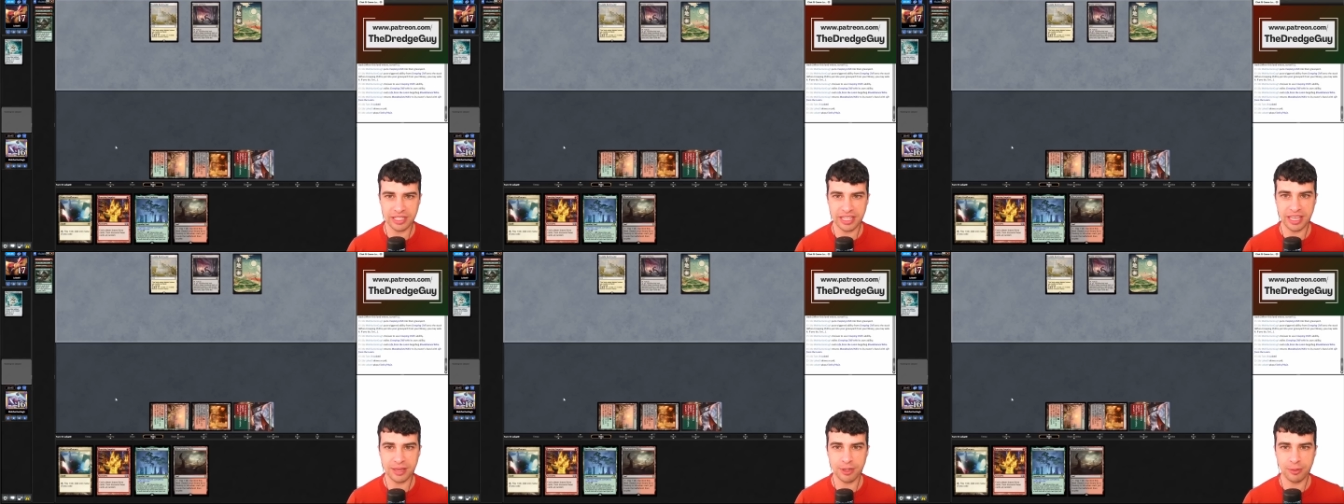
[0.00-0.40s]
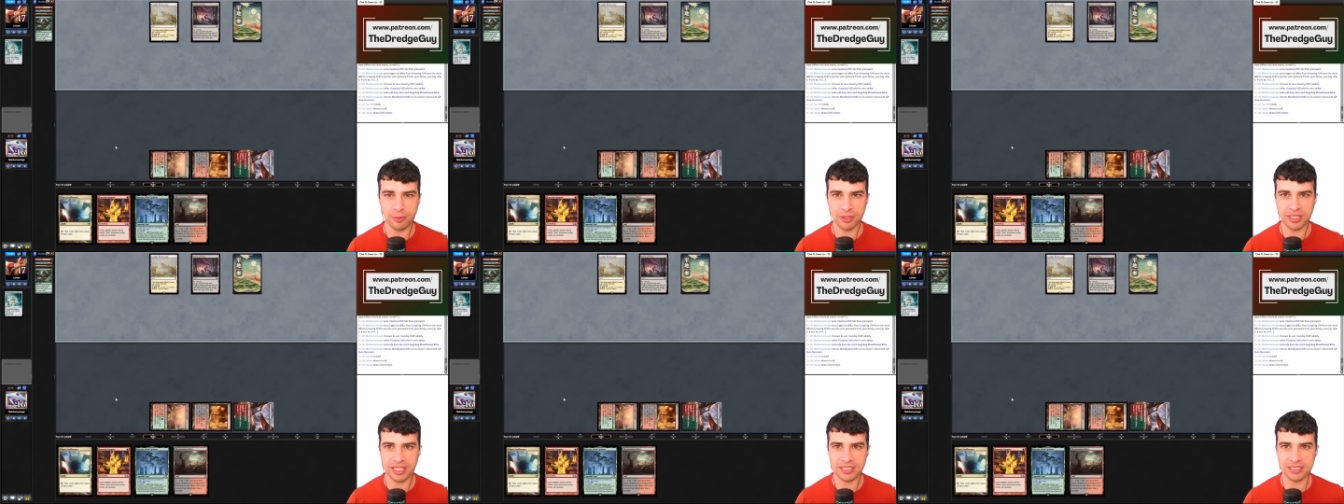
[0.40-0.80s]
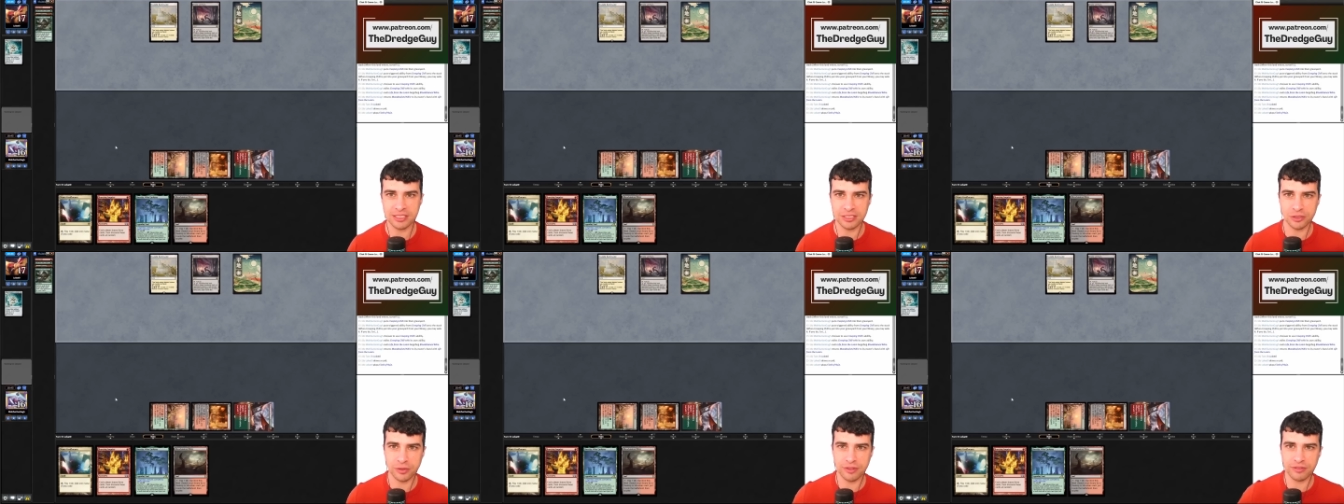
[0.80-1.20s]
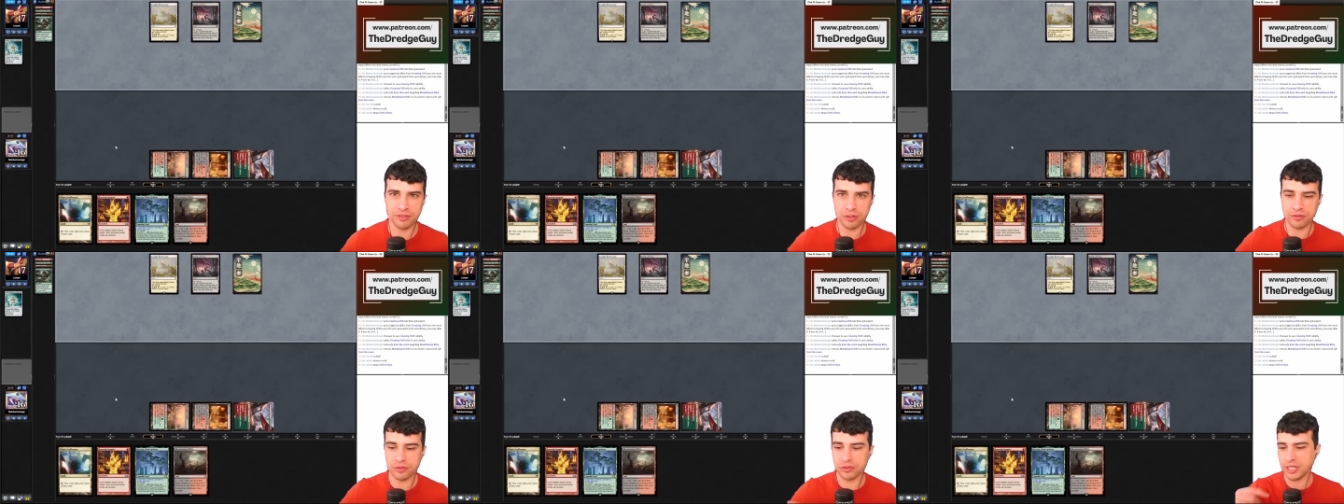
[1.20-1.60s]
Yeah, my opponent had a turn 3
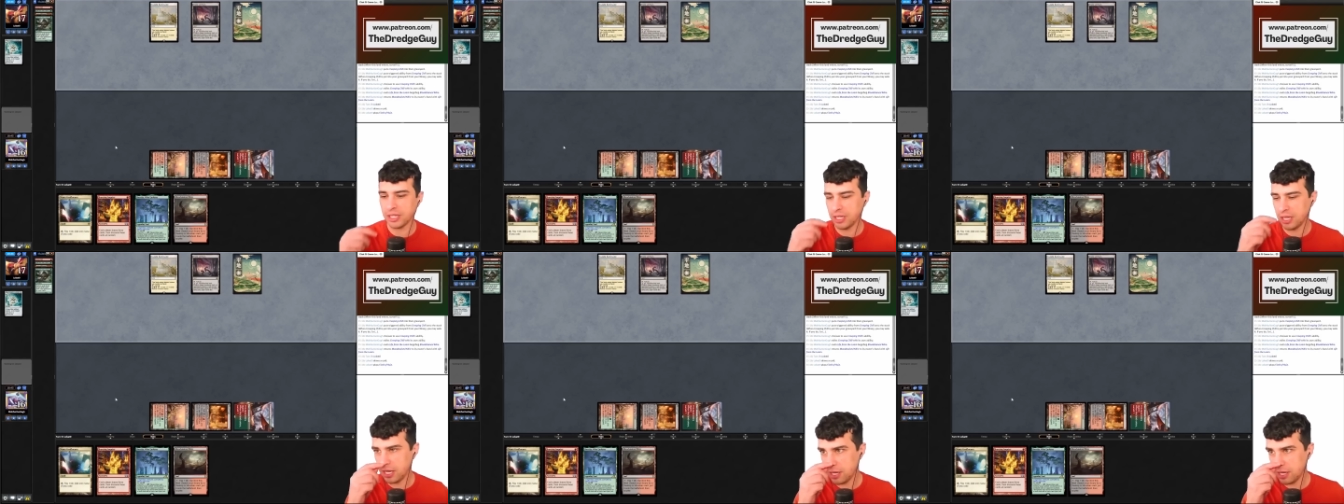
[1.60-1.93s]
Field of Ruin,